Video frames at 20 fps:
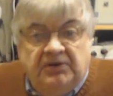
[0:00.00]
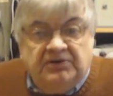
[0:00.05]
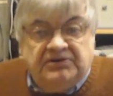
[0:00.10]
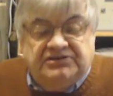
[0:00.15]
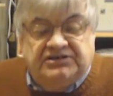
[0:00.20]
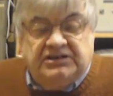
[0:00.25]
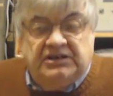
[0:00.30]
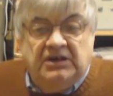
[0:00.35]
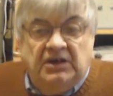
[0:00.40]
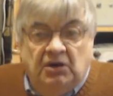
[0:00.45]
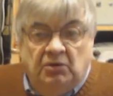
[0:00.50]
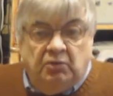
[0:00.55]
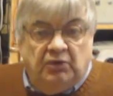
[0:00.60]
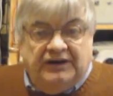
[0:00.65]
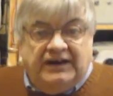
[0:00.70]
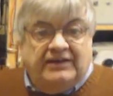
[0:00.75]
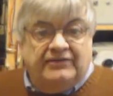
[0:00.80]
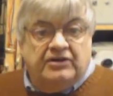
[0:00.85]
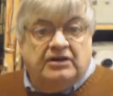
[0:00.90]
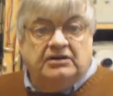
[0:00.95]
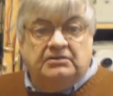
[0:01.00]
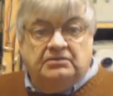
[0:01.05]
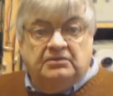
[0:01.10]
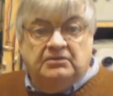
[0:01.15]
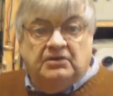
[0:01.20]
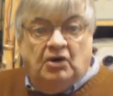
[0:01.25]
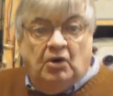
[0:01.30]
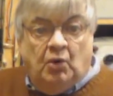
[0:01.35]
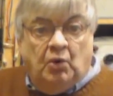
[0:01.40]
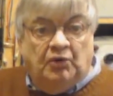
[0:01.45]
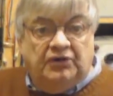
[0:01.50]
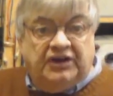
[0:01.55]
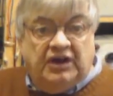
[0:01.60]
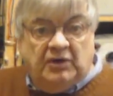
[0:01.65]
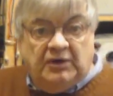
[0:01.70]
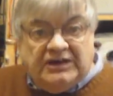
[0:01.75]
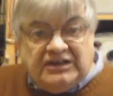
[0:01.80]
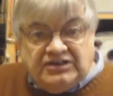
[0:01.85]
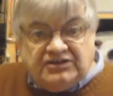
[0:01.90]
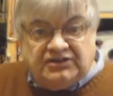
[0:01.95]
put whatever
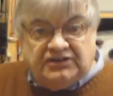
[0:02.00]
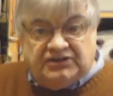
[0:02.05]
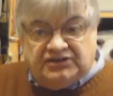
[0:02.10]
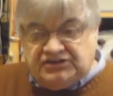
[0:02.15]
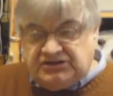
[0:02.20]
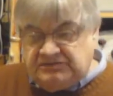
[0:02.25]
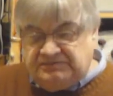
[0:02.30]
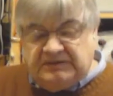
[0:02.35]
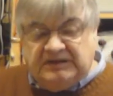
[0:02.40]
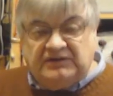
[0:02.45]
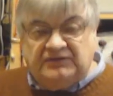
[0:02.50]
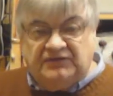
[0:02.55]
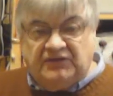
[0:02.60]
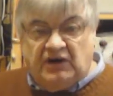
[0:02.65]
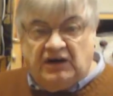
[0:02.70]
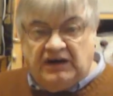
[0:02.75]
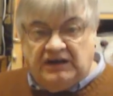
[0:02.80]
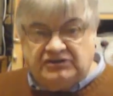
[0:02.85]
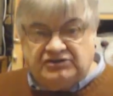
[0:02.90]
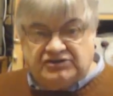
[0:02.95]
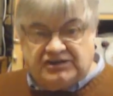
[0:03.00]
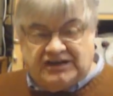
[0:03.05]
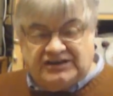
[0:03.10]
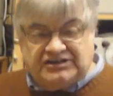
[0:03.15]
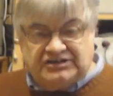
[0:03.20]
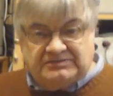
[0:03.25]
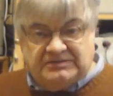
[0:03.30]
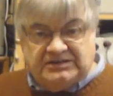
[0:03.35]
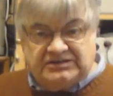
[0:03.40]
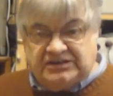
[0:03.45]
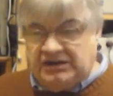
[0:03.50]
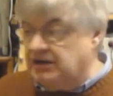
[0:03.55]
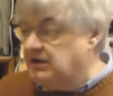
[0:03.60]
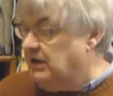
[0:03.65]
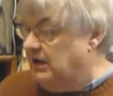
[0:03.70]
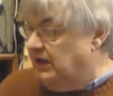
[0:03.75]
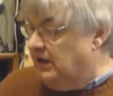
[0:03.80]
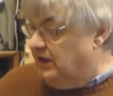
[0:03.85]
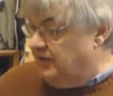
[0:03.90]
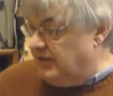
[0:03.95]
audio into the Spitfire
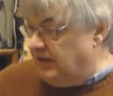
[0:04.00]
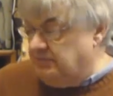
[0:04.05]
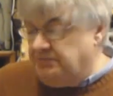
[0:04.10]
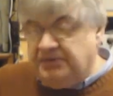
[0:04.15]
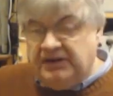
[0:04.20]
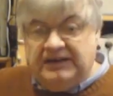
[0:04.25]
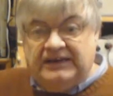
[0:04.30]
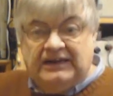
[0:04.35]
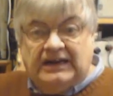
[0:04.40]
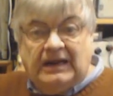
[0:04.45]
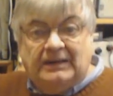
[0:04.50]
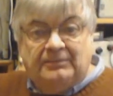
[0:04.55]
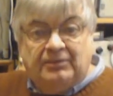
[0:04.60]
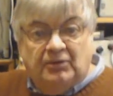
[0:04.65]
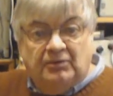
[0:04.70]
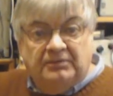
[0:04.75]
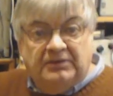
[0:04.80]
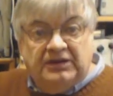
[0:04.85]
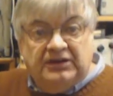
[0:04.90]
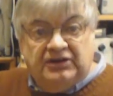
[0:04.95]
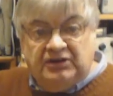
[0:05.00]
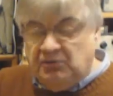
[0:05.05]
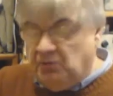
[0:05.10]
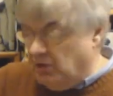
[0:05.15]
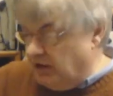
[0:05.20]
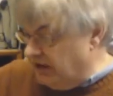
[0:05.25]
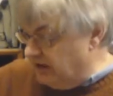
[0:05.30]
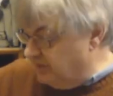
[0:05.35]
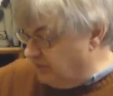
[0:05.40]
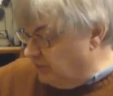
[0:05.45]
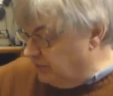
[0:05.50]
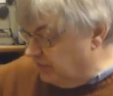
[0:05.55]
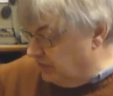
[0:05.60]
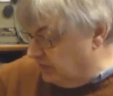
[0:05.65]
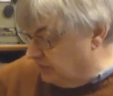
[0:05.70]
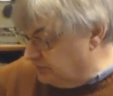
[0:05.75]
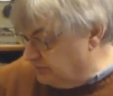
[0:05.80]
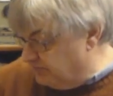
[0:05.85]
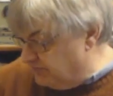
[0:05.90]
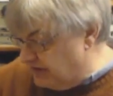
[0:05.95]
transmitter, then pick it up on medium wave on
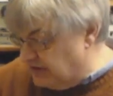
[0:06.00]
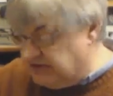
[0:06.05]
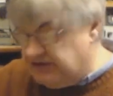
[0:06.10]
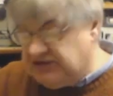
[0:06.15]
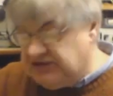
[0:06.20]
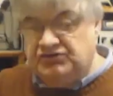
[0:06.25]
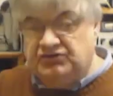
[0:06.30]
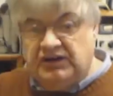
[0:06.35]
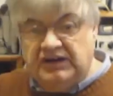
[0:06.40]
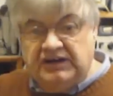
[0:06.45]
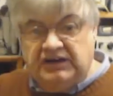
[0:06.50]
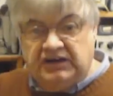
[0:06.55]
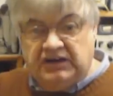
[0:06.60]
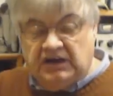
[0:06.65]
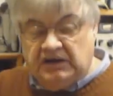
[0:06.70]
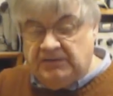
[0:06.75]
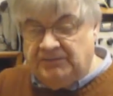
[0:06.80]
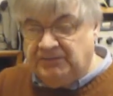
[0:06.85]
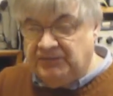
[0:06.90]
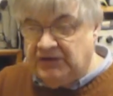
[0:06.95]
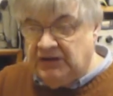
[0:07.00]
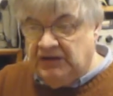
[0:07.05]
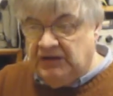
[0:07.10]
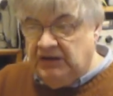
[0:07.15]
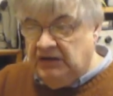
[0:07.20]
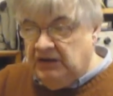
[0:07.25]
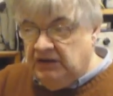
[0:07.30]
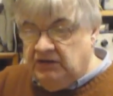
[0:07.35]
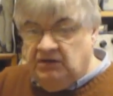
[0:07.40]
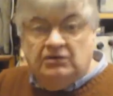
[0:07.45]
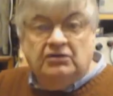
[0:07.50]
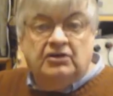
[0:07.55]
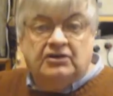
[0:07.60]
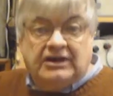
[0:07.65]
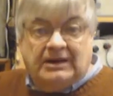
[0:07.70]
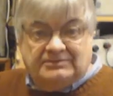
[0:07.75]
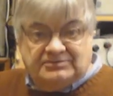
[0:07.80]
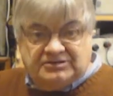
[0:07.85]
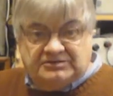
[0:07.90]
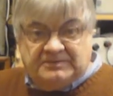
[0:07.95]
your vintage radio. You can
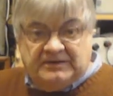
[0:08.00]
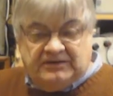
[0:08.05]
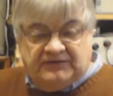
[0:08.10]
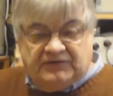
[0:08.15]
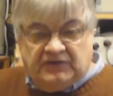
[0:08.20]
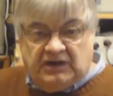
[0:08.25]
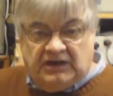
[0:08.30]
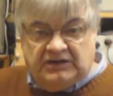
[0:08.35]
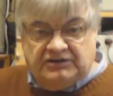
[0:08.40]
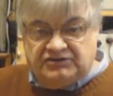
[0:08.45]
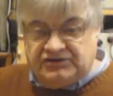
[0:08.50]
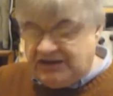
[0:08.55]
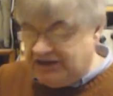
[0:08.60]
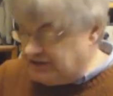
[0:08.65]
look up Spitfire